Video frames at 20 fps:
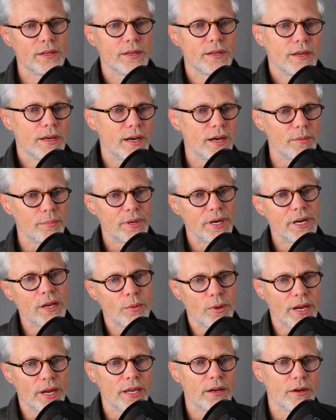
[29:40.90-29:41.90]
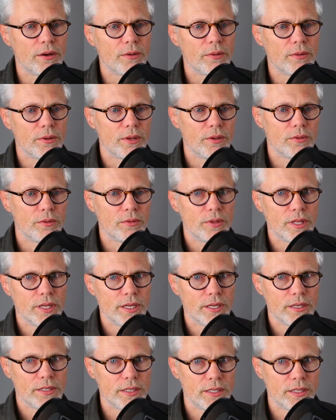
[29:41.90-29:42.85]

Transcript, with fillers: uh, but anyway, you know, you, it